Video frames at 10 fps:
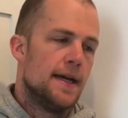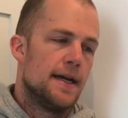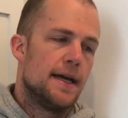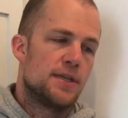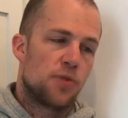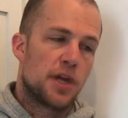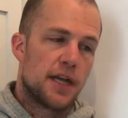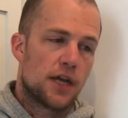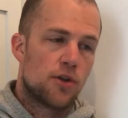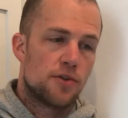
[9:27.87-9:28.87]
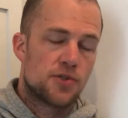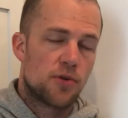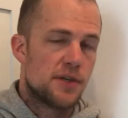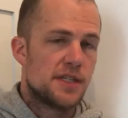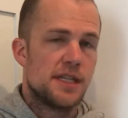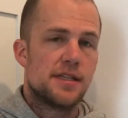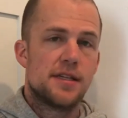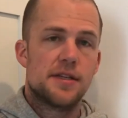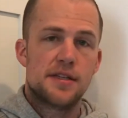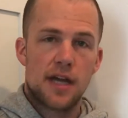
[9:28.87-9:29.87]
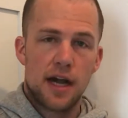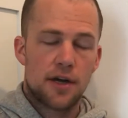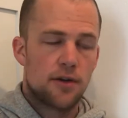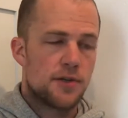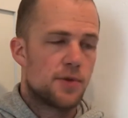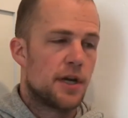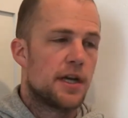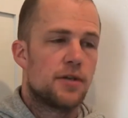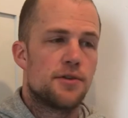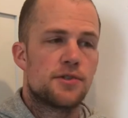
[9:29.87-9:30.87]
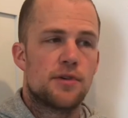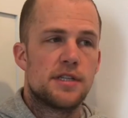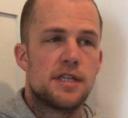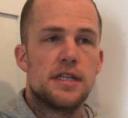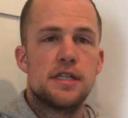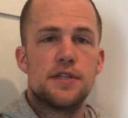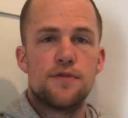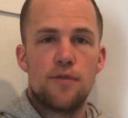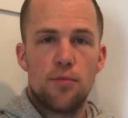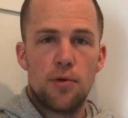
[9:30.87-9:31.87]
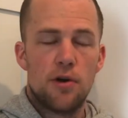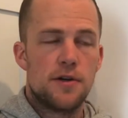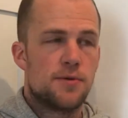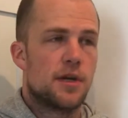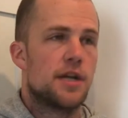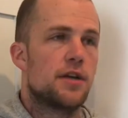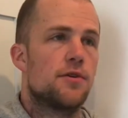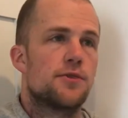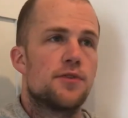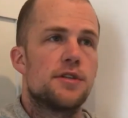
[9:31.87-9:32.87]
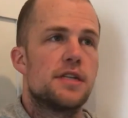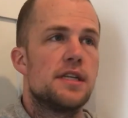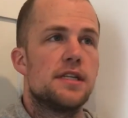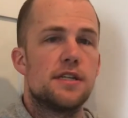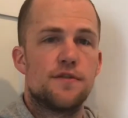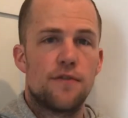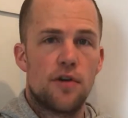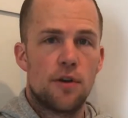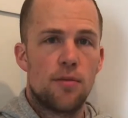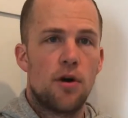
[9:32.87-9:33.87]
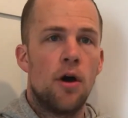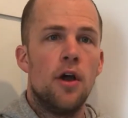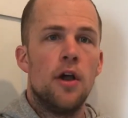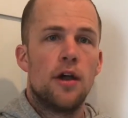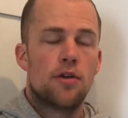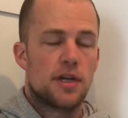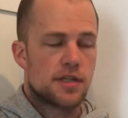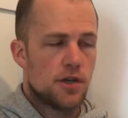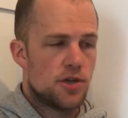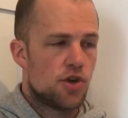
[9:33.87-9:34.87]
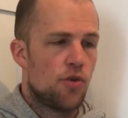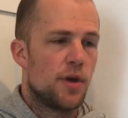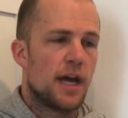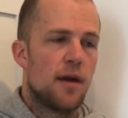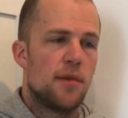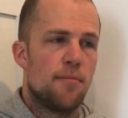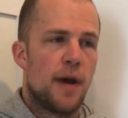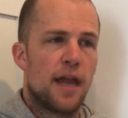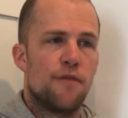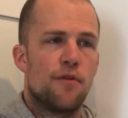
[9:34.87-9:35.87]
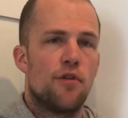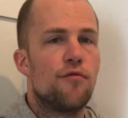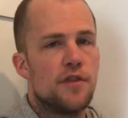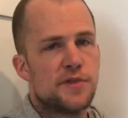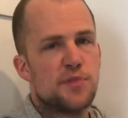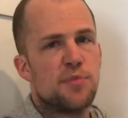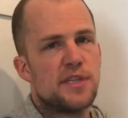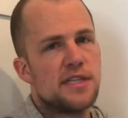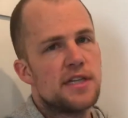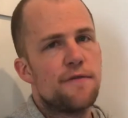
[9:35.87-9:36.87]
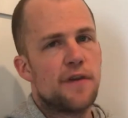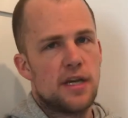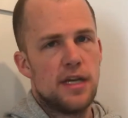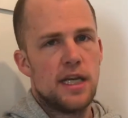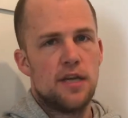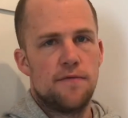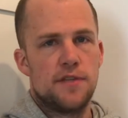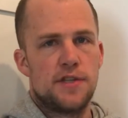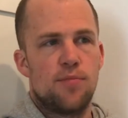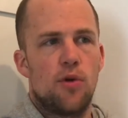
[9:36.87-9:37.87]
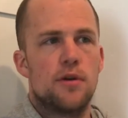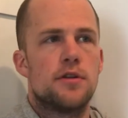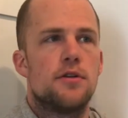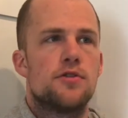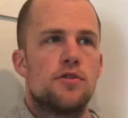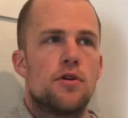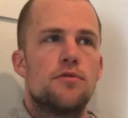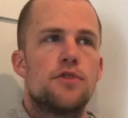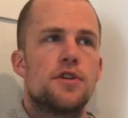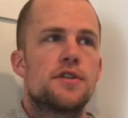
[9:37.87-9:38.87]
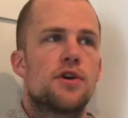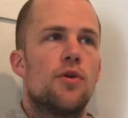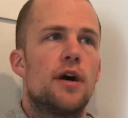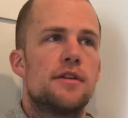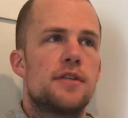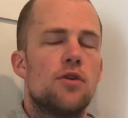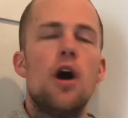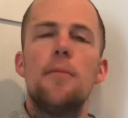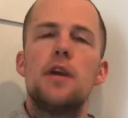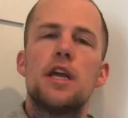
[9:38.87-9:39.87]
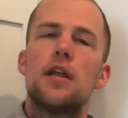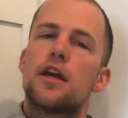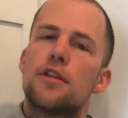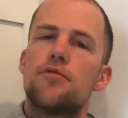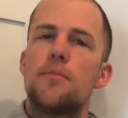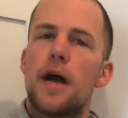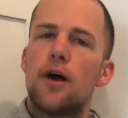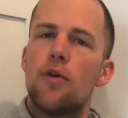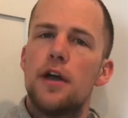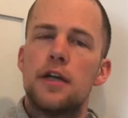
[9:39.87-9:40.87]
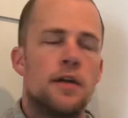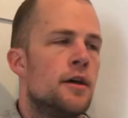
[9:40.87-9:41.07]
As we're getting close to our season, soccer, as we're getting close to our seasons, football, as we're getting close to our seasons, volleyball, cross country, we got to be mindful of the specific need of the sport. So don't just go out and say, well, I'm going to get like a 3-mile run in.